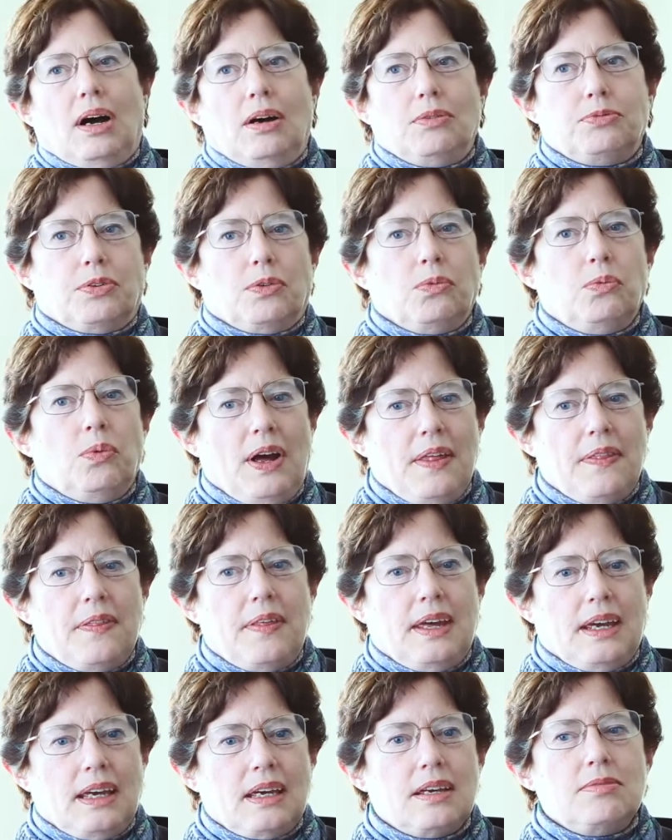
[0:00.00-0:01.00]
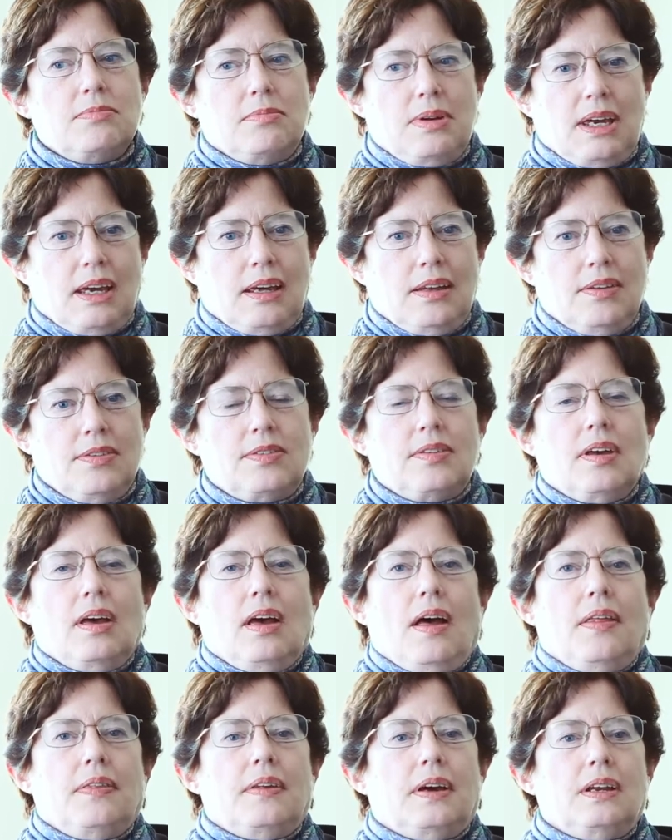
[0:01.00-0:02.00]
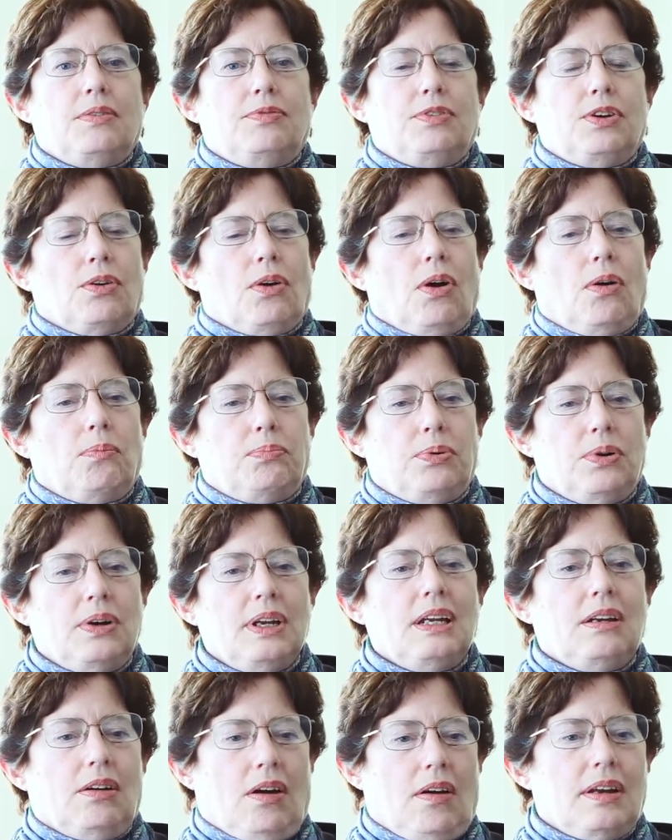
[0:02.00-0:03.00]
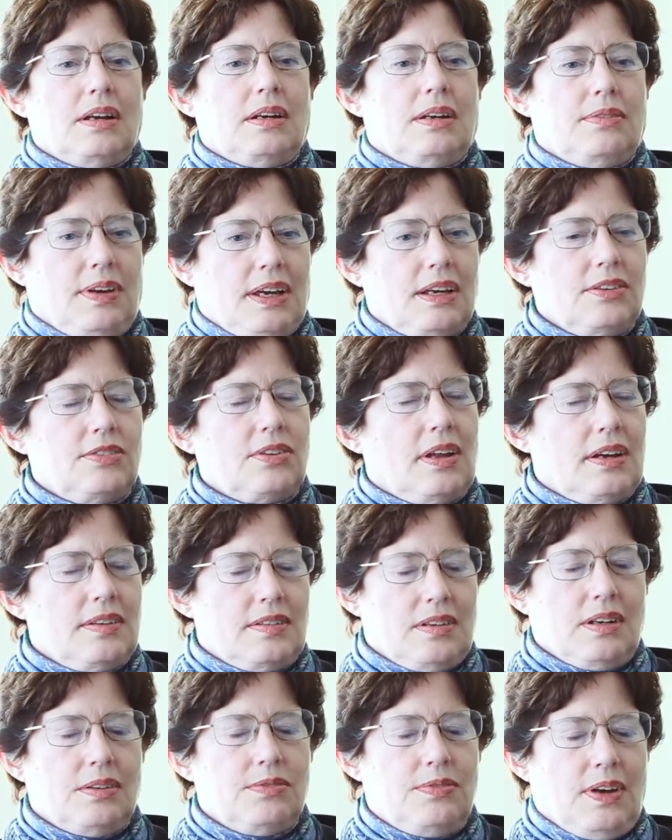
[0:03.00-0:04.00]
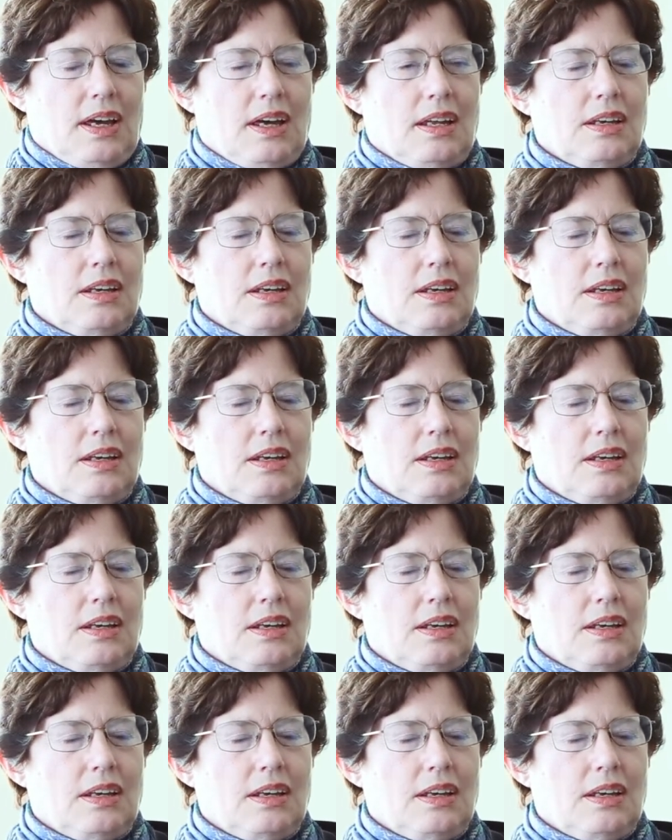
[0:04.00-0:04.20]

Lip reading: for one thing, it means that if you're putting on an evangelizing event,